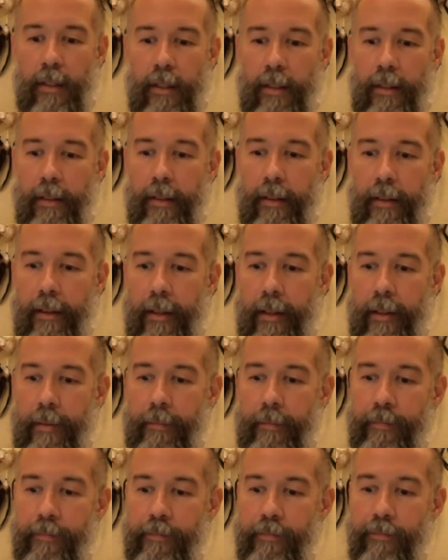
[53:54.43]

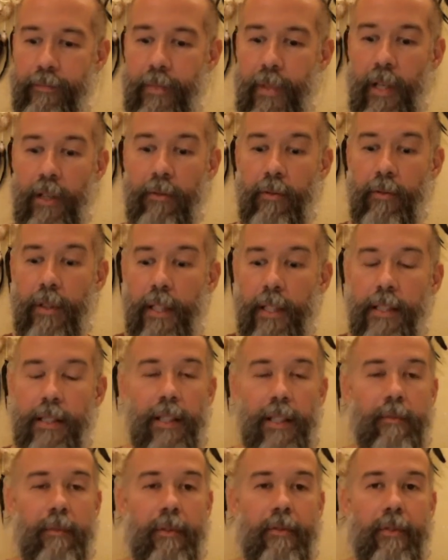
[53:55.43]
and release
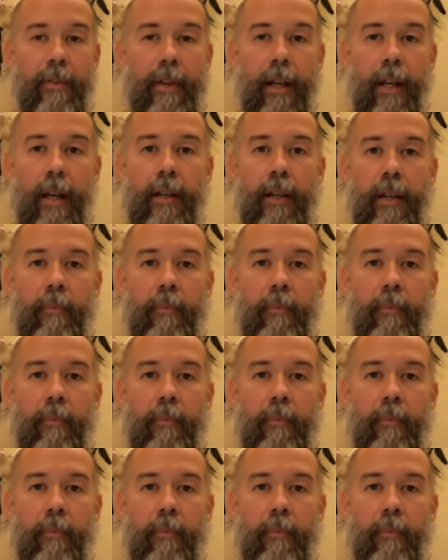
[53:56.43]
them if you can.